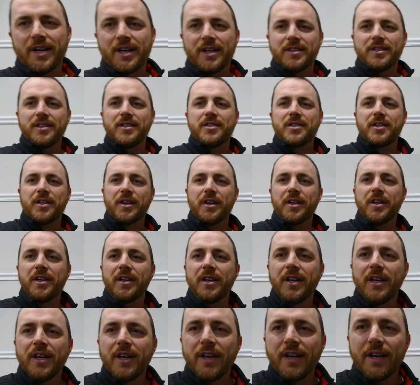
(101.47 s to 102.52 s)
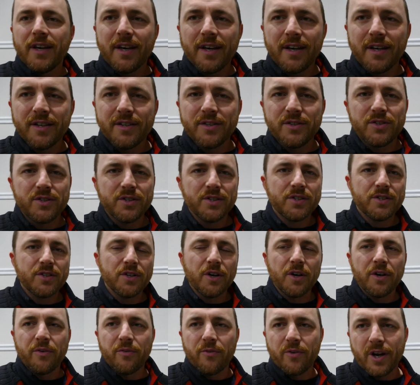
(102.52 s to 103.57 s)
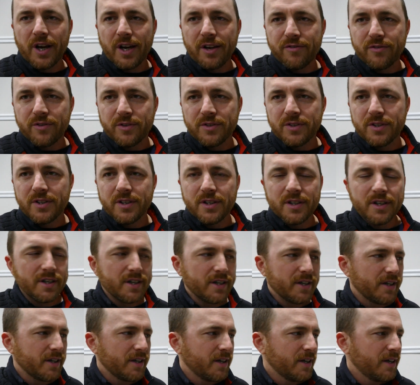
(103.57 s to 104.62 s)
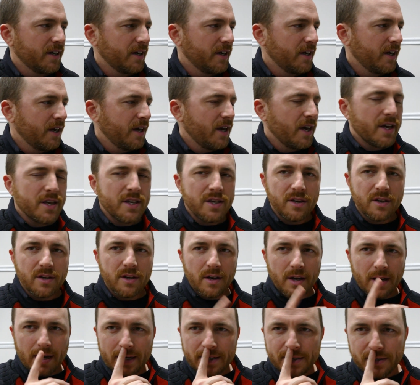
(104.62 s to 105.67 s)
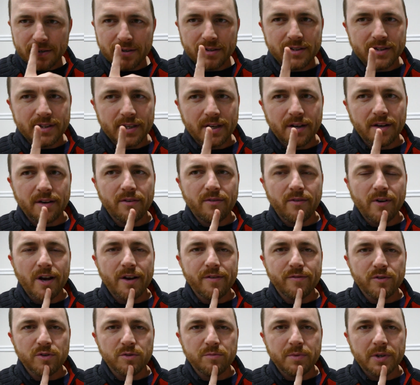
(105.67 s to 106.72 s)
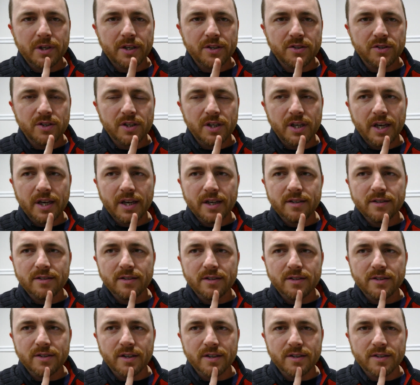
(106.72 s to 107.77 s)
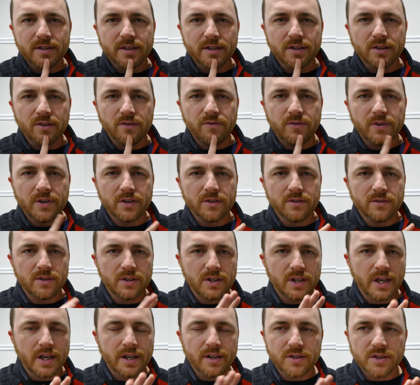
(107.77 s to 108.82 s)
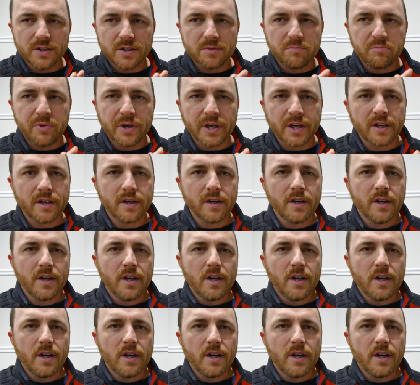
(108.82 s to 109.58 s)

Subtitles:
on this gun, it is just unrivaled. I shouldn't say unrivaled because you can't adjust it in the field. You can't just pick